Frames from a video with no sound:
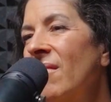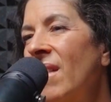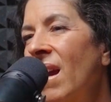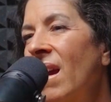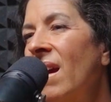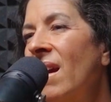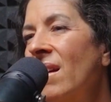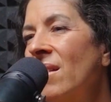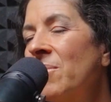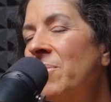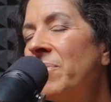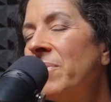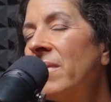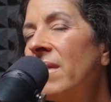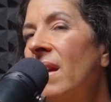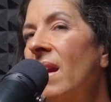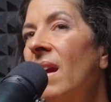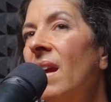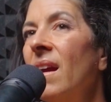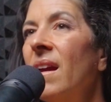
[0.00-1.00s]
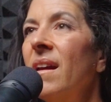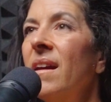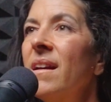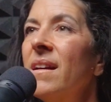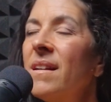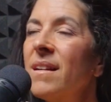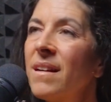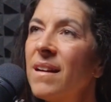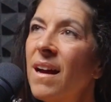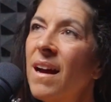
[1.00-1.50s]
Yeah.
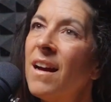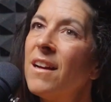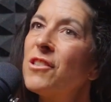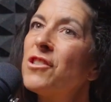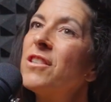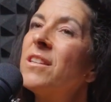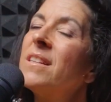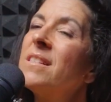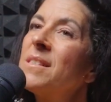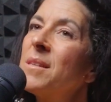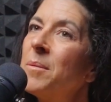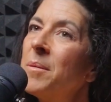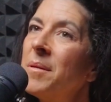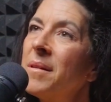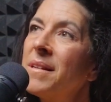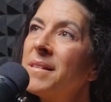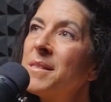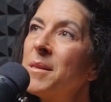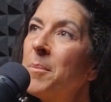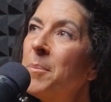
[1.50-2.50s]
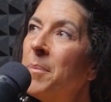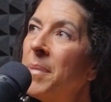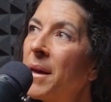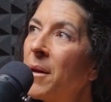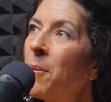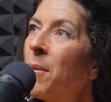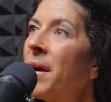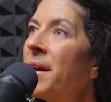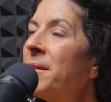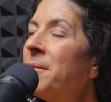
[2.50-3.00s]
Gosh, that's a big
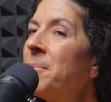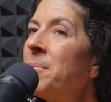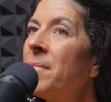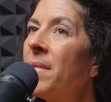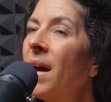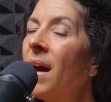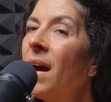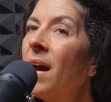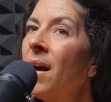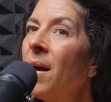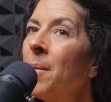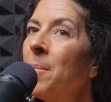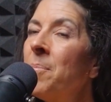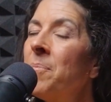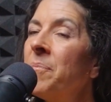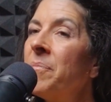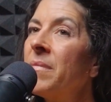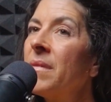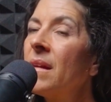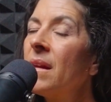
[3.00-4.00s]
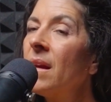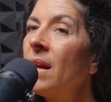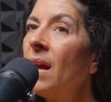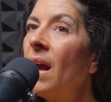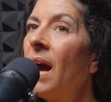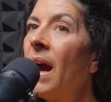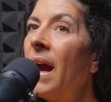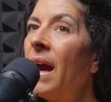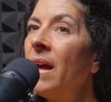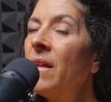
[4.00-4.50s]
one.
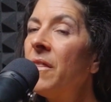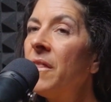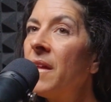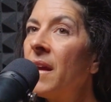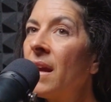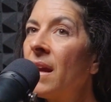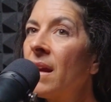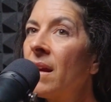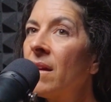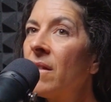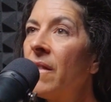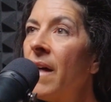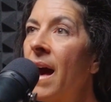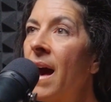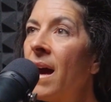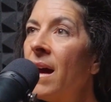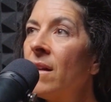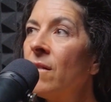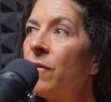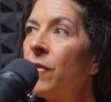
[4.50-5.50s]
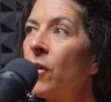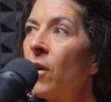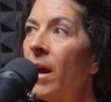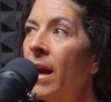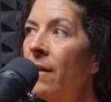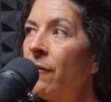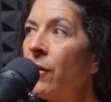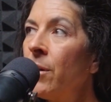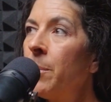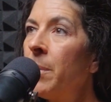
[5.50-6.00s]
I think that for
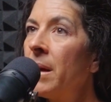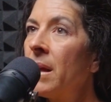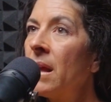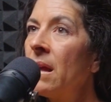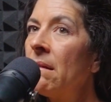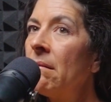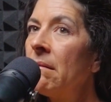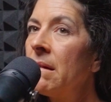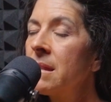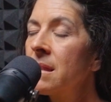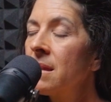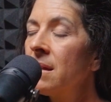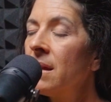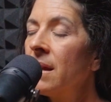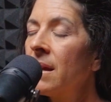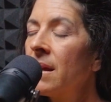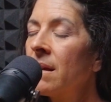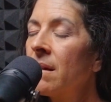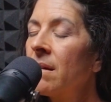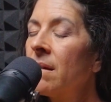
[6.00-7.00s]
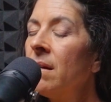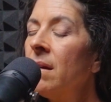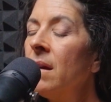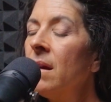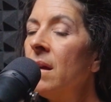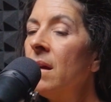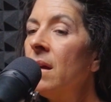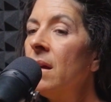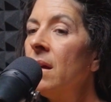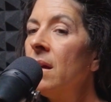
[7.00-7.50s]
everybody listening
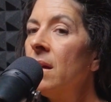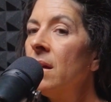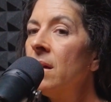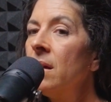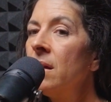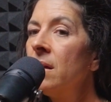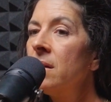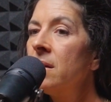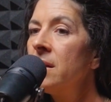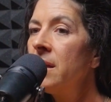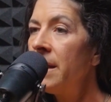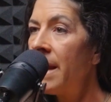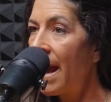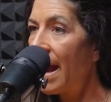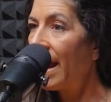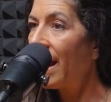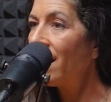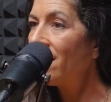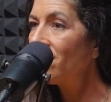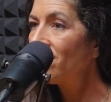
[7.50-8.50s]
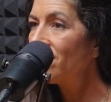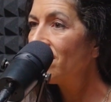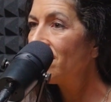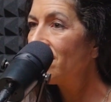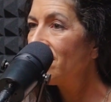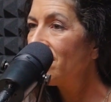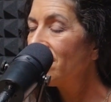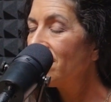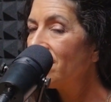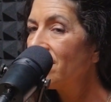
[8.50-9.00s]
today
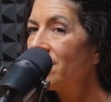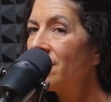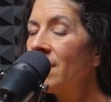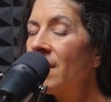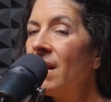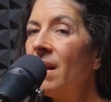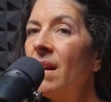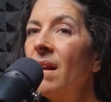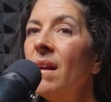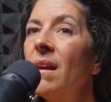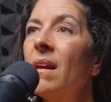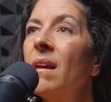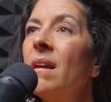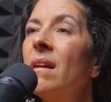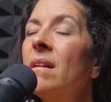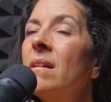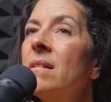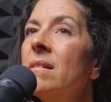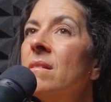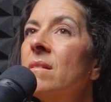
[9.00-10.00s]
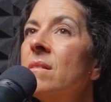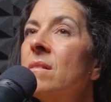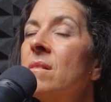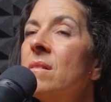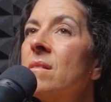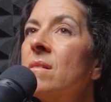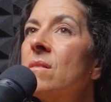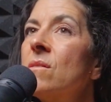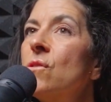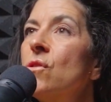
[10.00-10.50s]

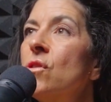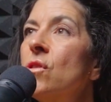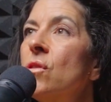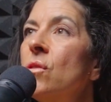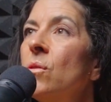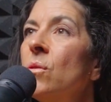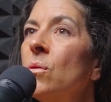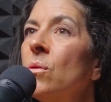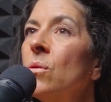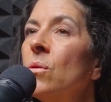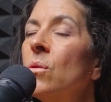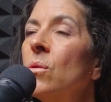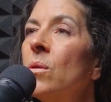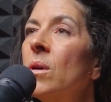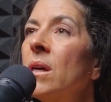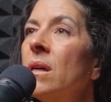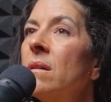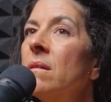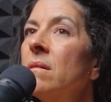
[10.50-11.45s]
is to